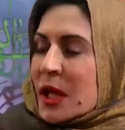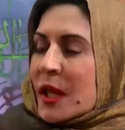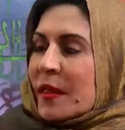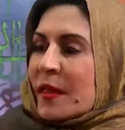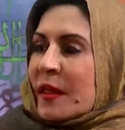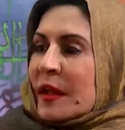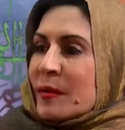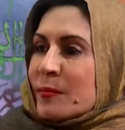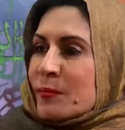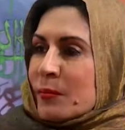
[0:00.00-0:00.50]

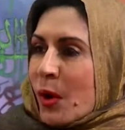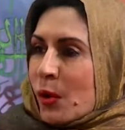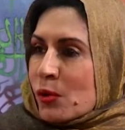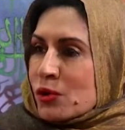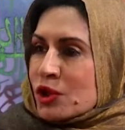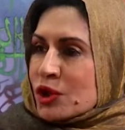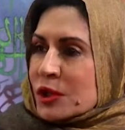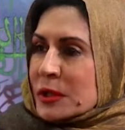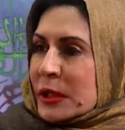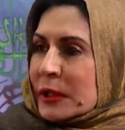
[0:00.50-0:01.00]
the
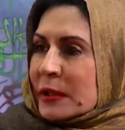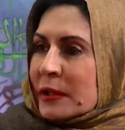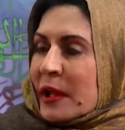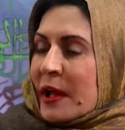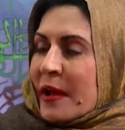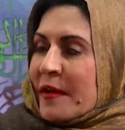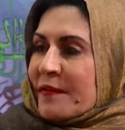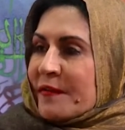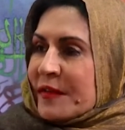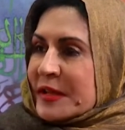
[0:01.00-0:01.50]
emotional,
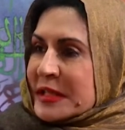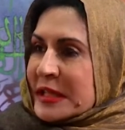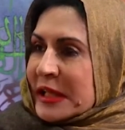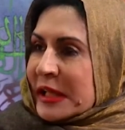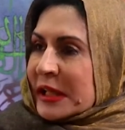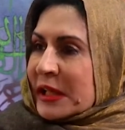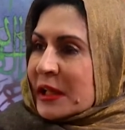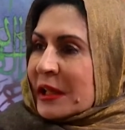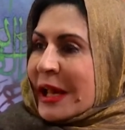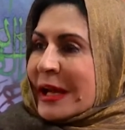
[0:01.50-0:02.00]

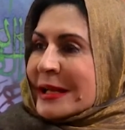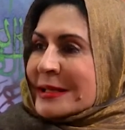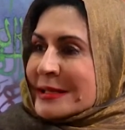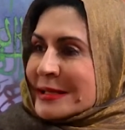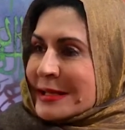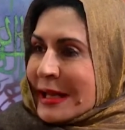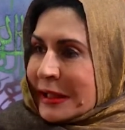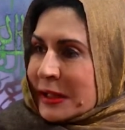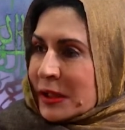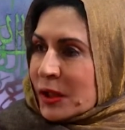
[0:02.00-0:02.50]
physical, yes. and
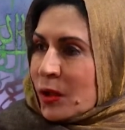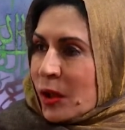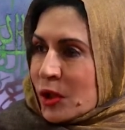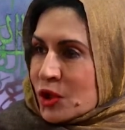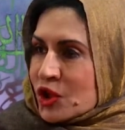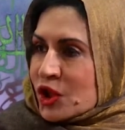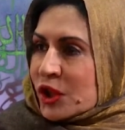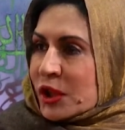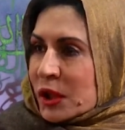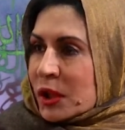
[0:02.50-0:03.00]

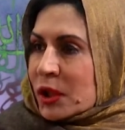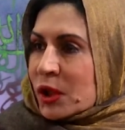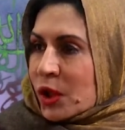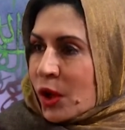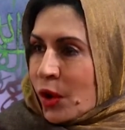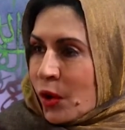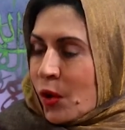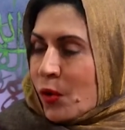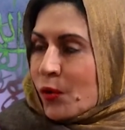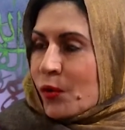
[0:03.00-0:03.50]
psychological
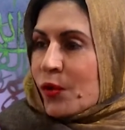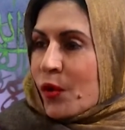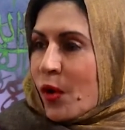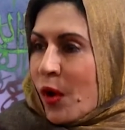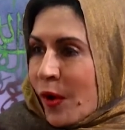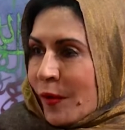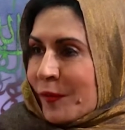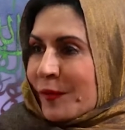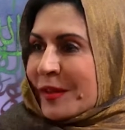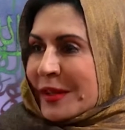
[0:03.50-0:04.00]
growth
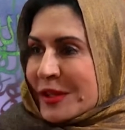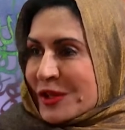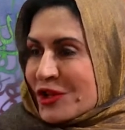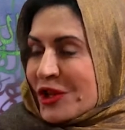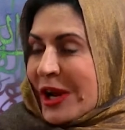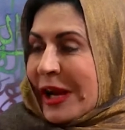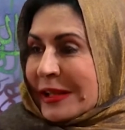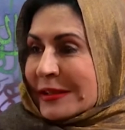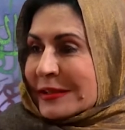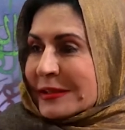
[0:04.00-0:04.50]
of the
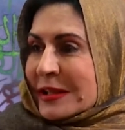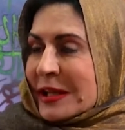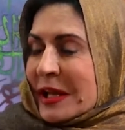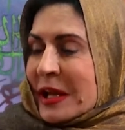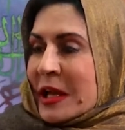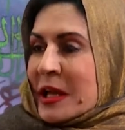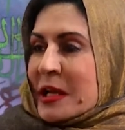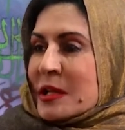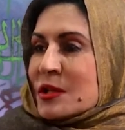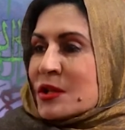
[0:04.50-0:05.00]
child.
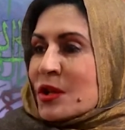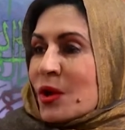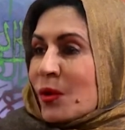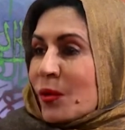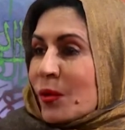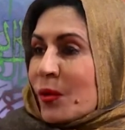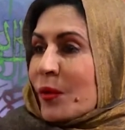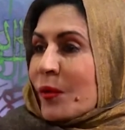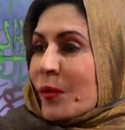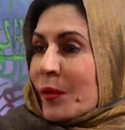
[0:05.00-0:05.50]

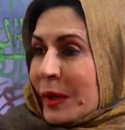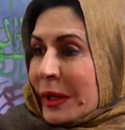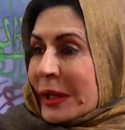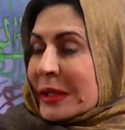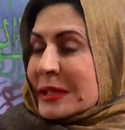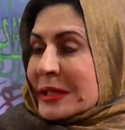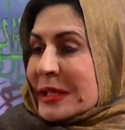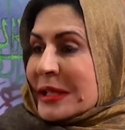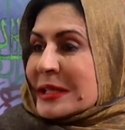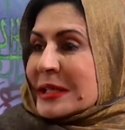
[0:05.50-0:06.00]
So
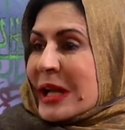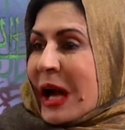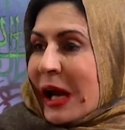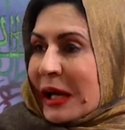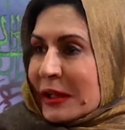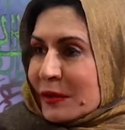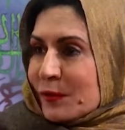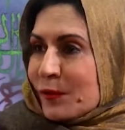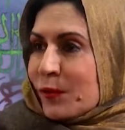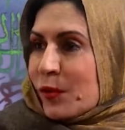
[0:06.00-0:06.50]
it is
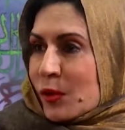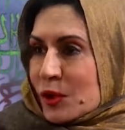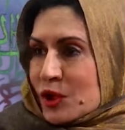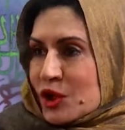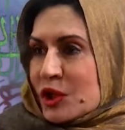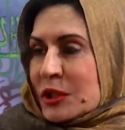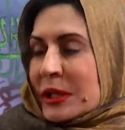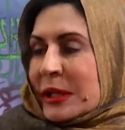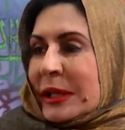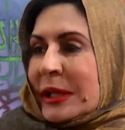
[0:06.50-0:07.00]

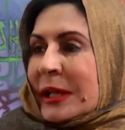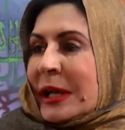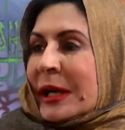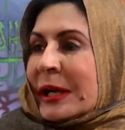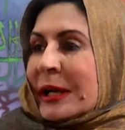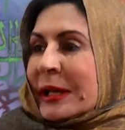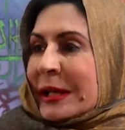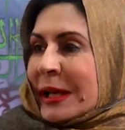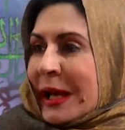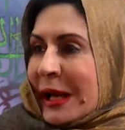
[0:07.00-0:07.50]
unfortunately
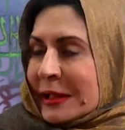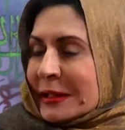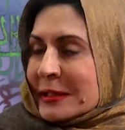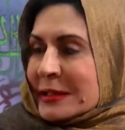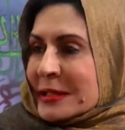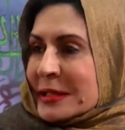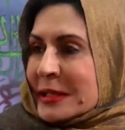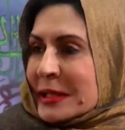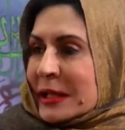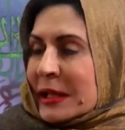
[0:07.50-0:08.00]
a
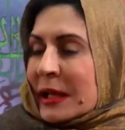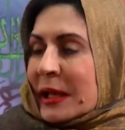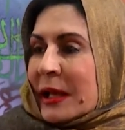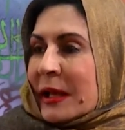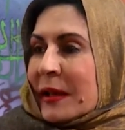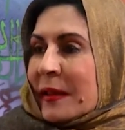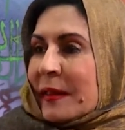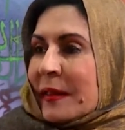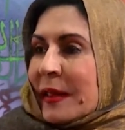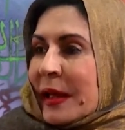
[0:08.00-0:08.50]
reality
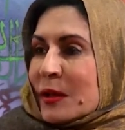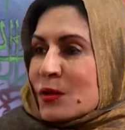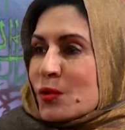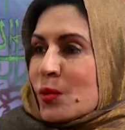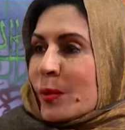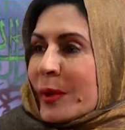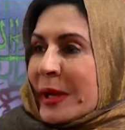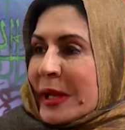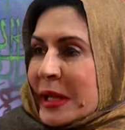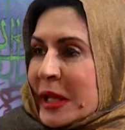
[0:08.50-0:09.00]
that
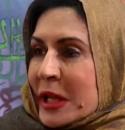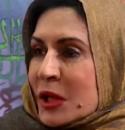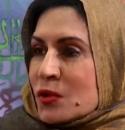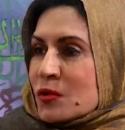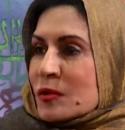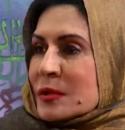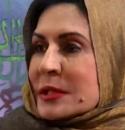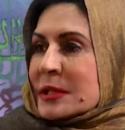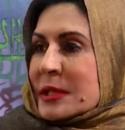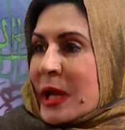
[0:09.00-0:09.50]
we need
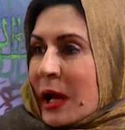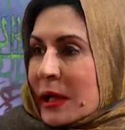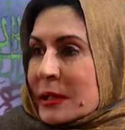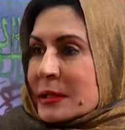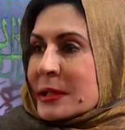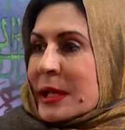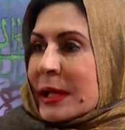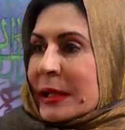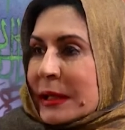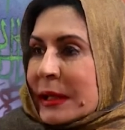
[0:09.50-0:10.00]
to start
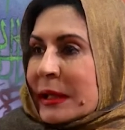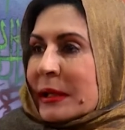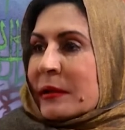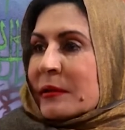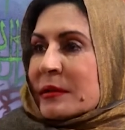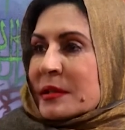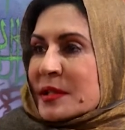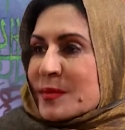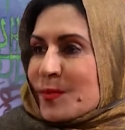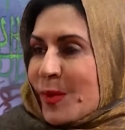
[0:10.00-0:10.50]
taking
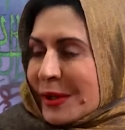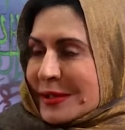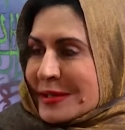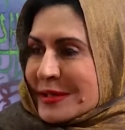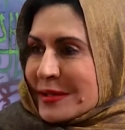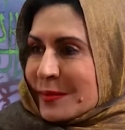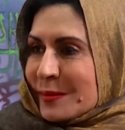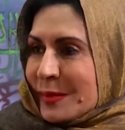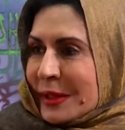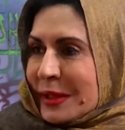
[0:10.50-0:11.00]

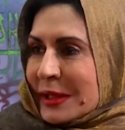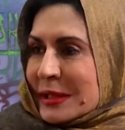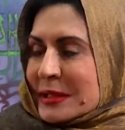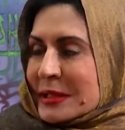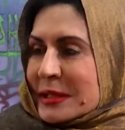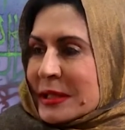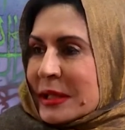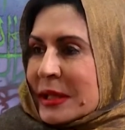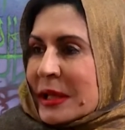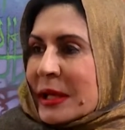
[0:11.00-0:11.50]

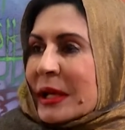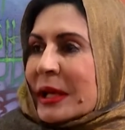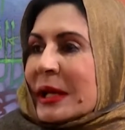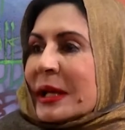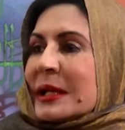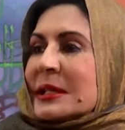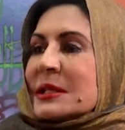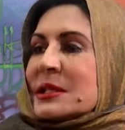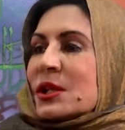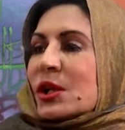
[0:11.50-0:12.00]
responsibility.
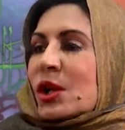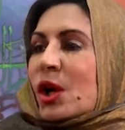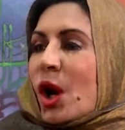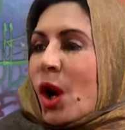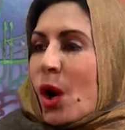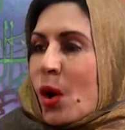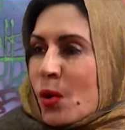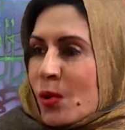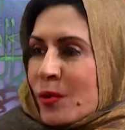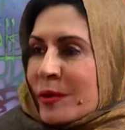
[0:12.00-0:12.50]
It's
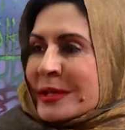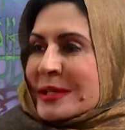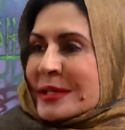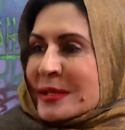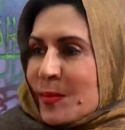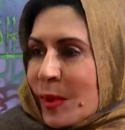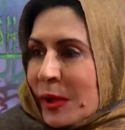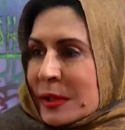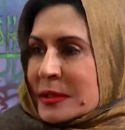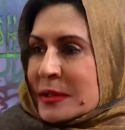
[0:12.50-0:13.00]
co
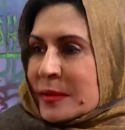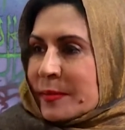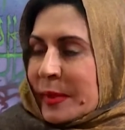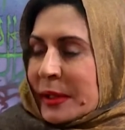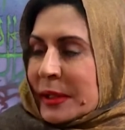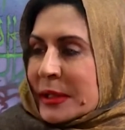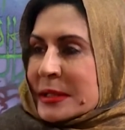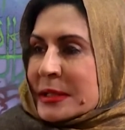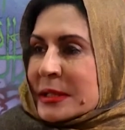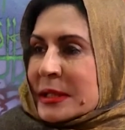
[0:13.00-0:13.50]

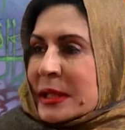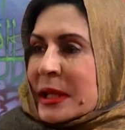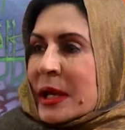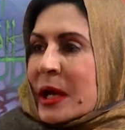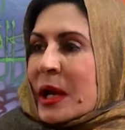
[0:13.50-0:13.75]
responsibility.